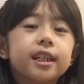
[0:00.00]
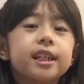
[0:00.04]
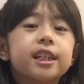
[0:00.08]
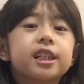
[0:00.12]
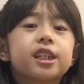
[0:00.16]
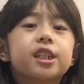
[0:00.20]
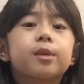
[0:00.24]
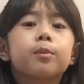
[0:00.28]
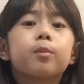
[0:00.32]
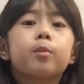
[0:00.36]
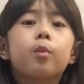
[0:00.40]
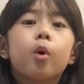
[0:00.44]

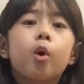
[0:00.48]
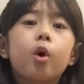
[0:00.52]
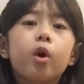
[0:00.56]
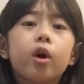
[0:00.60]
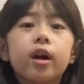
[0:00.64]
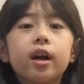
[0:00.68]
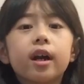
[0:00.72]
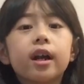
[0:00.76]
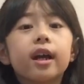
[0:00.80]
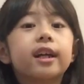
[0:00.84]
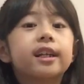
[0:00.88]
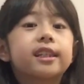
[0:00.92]
What
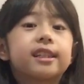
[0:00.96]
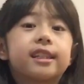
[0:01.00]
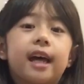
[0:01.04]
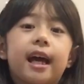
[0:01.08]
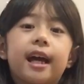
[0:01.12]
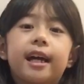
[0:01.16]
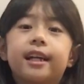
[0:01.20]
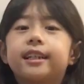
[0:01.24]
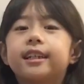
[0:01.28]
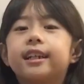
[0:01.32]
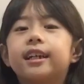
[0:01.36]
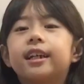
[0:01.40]
is
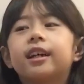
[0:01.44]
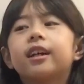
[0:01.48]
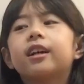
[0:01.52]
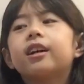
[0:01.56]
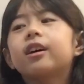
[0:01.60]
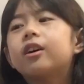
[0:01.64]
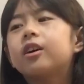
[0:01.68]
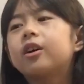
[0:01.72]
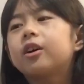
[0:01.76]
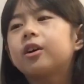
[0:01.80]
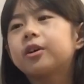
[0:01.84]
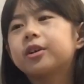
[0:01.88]
more
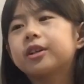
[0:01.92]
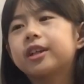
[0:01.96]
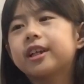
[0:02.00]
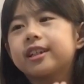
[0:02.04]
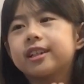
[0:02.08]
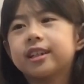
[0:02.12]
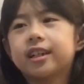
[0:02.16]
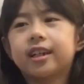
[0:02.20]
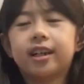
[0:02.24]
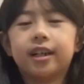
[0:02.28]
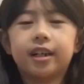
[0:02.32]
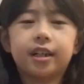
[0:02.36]
exciting?
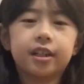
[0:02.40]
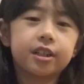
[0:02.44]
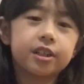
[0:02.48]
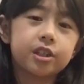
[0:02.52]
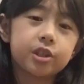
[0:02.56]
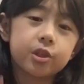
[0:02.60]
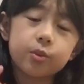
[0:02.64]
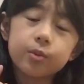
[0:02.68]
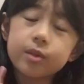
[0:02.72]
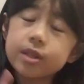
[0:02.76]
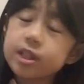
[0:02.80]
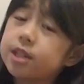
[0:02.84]
Oh, that's
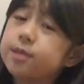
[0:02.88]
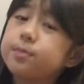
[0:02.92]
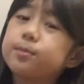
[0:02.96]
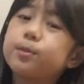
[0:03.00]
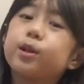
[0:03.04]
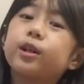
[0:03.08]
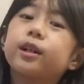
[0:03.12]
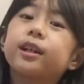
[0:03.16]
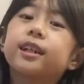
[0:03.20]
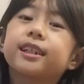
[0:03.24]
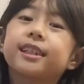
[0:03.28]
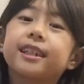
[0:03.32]
hard.
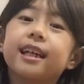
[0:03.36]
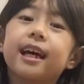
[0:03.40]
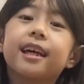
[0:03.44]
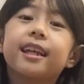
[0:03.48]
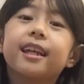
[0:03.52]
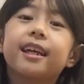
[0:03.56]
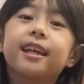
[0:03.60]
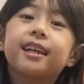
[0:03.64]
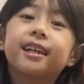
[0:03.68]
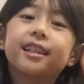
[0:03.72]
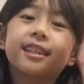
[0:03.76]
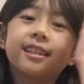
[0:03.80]
So what's
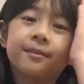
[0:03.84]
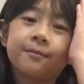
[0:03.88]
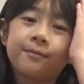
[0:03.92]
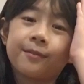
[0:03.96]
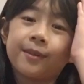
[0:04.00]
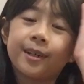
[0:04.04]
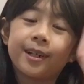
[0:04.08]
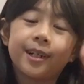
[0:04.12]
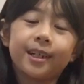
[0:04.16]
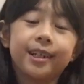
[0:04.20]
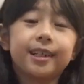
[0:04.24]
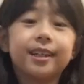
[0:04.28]
more
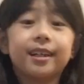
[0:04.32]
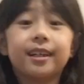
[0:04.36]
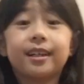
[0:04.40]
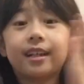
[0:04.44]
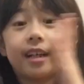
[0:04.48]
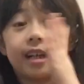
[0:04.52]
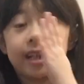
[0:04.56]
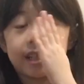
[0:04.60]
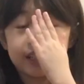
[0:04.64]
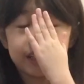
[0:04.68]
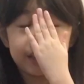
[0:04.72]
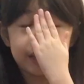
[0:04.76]
exciting is
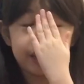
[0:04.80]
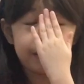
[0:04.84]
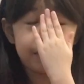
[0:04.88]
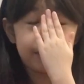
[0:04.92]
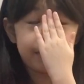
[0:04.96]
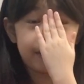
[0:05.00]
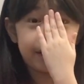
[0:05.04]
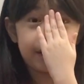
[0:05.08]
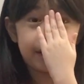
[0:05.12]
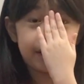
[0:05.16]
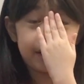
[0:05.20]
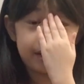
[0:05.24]

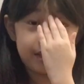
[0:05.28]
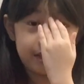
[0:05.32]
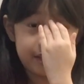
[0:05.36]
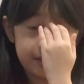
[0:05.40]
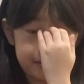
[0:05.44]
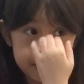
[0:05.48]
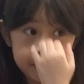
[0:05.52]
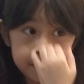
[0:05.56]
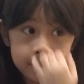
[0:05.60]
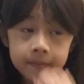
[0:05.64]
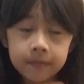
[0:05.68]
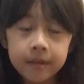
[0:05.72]
actually
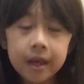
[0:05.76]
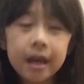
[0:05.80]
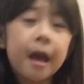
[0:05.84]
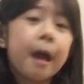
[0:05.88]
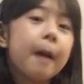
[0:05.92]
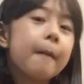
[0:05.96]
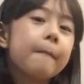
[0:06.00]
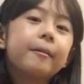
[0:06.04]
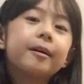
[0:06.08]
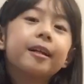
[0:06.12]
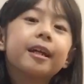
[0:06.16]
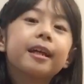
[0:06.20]
very hard
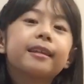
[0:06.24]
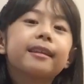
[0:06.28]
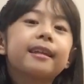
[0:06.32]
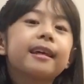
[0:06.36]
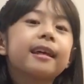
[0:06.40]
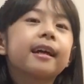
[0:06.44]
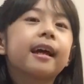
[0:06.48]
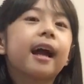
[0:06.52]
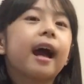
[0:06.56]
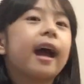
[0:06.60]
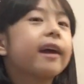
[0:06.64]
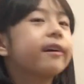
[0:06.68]
for me.
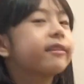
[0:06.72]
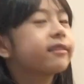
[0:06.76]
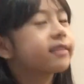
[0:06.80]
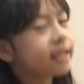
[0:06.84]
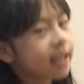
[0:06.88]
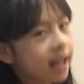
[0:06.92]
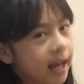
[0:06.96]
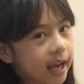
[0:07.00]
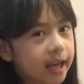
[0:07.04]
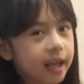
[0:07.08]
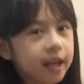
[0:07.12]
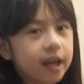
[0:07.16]
But I
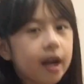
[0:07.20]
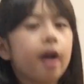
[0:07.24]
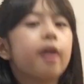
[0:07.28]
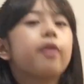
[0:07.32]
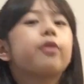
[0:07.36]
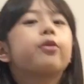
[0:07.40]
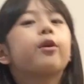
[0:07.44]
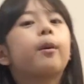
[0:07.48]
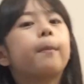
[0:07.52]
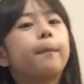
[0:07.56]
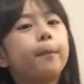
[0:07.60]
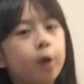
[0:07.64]
think I would
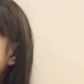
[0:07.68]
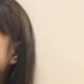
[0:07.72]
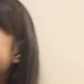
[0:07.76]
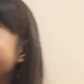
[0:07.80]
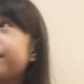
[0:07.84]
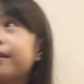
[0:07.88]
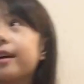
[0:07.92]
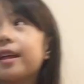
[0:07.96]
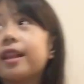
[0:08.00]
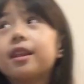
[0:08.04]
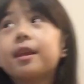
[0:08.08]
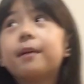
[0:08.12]
like
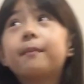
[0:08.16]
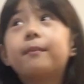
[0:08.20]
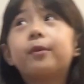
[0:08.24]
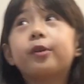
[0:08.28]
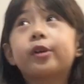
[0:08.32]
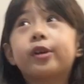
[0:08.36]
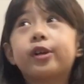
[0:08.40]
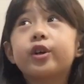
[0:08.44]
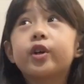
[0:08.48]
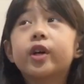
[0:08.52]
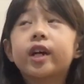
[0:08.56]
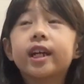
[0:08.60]
the book.
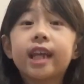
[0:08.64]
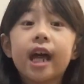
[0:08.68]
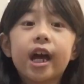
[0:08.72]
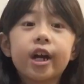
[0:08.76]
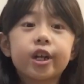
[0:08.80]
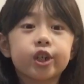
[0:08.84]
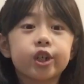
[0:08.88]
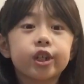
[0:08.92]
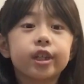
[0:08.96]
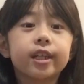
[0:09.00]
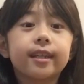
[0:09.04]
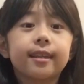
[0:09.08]
In the
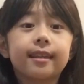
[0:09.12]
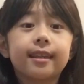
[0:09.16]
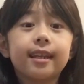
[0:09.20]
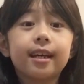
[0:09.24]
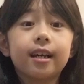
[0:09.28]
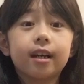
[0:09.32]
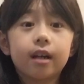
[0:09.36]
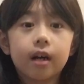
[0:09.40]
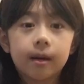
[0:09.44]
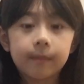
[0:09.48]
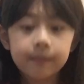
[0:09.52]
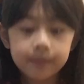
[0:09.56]
book, you can
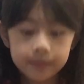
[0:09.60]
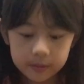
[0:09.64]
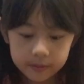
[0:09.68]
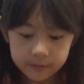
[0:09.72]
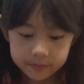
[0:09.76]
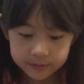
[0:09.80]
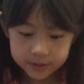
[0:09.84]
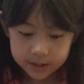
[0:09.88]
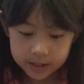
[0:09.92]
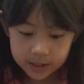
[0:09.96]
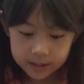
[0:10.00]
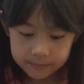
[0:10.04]
actually
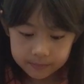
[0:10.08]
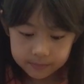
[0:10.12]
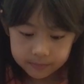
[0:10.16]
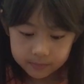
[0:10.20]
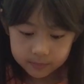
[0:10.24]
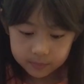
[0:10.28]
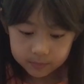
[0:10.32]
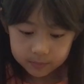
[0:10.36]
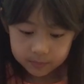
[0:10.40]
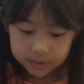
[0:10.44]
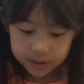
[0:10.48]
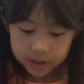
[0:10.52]
think of
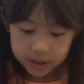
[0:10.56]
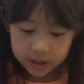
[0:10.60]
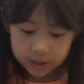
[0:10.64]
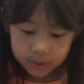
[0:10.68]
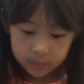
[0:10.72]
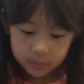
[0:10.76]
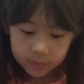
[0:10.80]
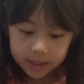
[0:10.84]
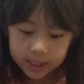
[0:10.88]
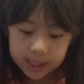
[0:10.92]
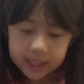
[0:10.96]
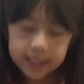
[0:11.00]
some,
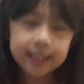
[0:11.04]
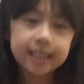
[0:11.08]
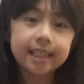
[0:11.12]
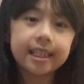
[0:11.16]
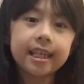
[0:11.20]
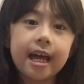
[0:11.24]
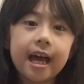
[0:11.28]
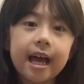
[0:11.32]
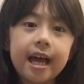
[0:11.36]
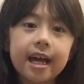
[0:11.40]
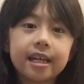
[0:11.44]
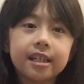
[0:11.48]
because
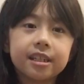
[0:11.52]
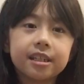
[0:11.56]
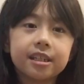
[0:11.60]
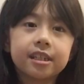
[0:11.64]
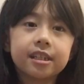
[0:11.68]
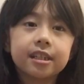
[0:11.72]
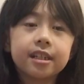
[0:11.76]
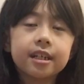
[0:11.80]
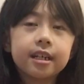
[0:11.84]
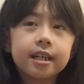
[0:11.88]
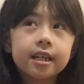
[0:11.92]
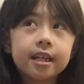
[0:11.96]
of what it
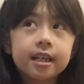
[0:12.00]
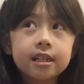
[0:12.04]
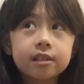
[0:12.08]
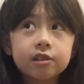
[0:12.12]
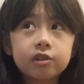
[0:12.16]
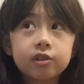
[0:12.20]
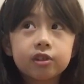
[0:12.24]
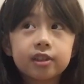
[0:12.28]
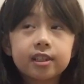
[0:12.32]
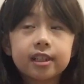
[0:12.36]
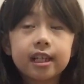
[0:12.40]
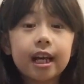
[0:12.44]
says.
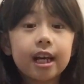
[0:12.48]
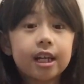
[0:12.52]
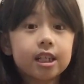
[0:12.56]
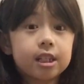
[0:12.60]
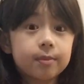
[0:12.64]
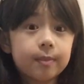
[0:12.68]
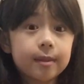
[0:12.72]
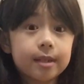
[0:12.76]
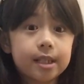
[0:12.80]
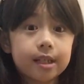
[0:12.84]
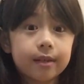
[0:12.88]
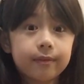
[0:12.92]

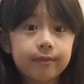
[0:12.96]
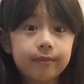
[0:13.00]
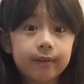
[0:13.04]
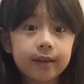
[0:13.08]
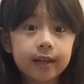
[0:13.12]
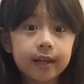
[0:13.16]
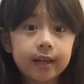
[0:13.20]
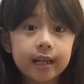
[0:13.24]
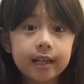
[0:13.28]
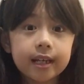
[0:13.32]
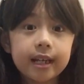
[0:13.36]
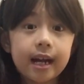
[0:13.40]
So it's like
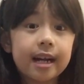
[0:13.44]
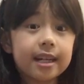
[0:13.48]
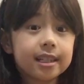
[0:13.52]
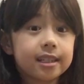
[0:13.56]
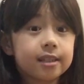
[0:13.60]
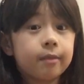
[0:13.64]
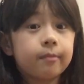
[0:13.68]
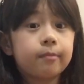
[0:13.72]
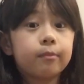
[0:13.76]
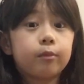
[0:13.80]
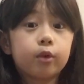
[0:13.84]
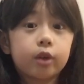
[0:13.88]

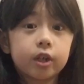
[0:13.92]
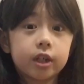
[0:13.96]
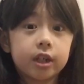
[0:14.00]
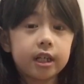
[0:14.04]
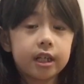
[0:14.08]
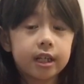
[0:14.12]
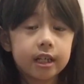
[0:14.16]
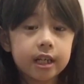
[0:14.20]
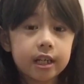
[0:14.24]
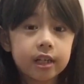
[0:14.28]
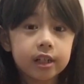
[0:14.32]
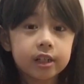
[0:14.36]
specific and it has
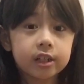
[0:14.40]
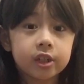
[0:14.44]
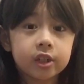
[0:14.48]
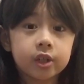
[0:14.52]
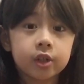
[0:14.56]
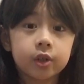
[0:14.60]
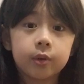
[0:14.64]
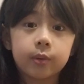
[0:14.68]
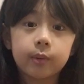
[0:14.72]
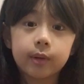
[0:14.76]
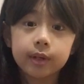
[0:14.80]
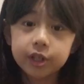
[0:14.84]
some more
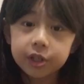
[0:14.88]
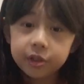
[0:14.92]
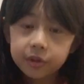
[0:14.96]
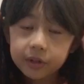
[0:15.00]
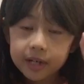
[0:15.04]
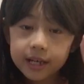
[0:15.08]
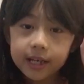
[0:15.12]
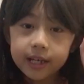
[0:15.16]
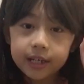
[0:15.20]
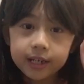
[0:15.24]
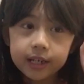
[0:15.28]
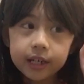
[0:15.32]
details.
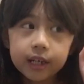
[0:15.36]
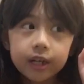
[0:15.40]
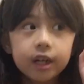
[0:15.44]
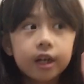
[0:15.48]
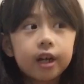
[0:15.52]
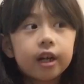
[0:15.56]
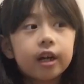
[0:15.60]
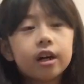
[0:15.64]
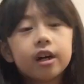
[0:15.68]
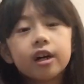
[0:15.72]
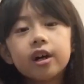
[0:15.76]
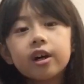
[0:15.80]
So what you
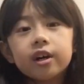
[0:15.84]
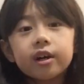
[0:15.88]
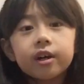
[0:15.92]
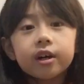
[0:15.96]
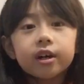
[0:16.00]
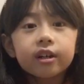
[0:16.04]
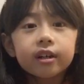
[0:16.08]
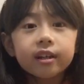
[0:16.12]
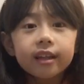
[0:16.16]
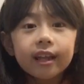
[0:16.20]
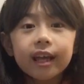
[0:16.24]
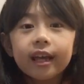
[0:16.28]
can
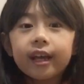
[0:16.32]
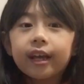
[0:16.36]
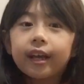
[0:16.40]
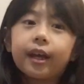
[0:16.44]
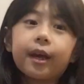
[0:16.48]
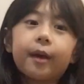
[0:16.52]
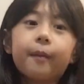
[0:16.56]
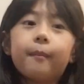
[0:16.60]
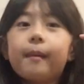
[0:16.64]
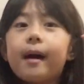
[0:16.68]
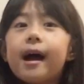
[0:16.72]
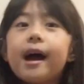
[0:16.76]

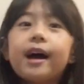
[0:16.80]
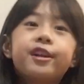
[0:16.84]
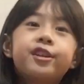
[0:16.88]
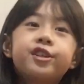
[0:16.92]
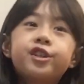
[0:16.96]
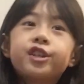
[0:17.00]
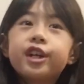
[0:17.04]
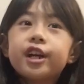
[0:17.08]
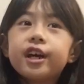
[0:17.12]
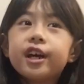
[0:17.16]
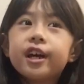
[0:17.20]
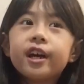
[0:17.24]

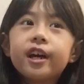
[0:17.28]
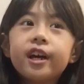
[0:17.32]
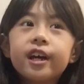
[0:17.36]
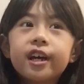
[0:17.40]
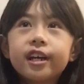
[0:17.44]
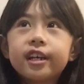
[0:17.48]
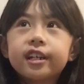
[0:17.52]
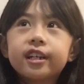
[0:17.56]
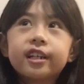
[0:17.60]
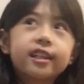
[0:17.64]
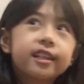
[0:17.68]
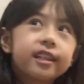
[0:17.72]

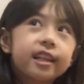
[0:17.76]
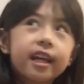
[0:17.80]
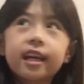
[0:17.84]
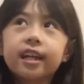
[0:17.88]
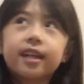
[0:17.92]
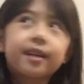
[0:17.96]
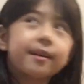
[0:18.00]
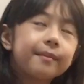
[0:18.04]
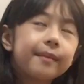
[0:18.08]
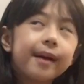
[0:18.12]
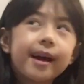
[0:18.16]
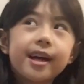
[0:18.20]

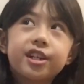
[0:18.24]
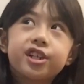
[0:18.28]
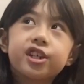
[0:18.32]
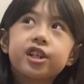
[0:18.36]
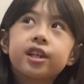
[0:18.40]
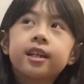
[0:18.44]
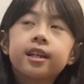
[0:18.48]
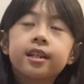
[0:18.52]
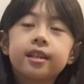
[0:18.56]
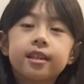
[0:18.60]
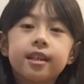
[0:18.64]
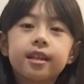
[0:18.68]
imagine,
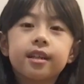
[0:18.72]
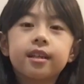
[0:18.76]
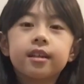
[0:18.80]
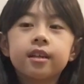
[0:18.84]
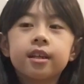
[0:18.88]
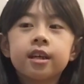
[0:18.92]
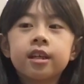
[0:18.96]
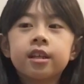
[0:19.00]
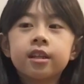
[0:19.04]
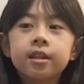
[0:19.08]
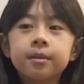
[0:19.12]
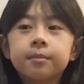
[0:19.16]

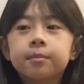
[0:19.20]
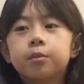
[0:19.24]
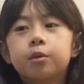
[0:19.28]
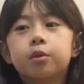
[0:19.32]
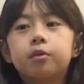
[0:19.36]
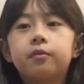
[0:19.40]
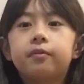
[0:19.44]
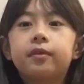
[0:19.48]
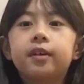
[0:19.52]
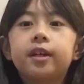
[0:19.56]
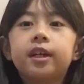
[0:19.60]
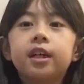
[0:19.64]
and then
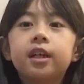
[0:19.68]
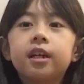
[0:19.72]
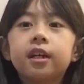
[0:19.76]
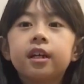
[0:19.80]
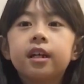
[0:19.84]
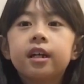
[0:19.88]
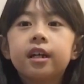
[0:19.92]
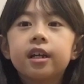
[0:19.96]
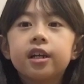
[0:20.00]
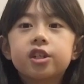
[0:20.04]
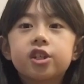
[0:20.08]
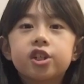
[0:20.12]
in the
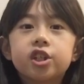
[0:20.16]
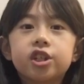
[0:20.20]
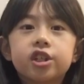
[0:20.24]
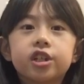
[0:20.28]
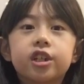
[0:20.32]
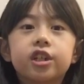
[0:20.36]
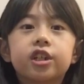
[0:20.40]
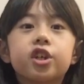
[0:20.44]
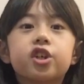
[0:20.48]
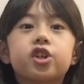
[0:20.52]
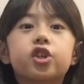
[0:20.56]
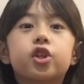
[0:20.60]
movie,
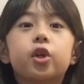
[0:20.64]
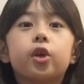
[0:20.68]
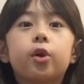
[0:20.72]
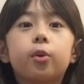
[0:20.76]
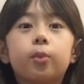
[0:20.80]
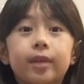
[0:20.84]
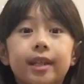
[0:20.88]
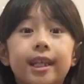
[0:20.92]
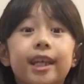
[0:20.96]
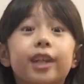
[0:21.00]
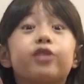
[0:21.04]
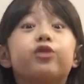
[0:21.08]
it's just
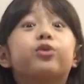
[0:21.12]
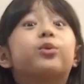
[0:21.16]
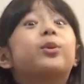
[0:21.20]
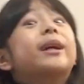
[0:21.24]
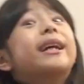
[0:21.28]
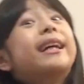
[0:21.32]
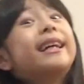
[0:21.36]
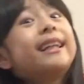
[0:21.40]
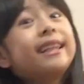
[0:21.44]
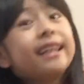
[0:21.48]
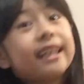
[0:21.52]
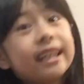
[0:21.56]
gonna show you
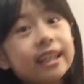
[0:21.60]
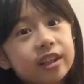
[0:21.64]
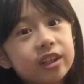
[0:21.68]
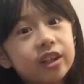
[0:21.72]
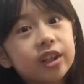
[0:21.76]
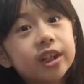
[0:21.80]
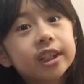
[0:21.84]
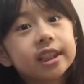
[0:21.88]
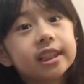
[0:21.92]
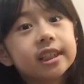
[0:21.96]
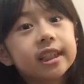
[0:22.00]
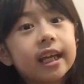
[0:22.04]
what it
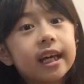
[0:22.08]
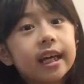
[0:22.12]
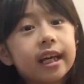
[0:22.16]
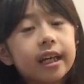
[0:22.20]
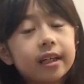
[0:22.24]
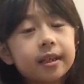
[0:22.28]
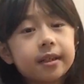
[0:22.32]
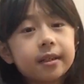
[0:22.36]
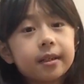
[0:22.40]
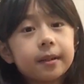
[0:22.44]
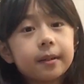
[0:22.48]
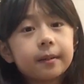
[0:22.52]
really
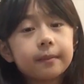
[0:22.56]
looks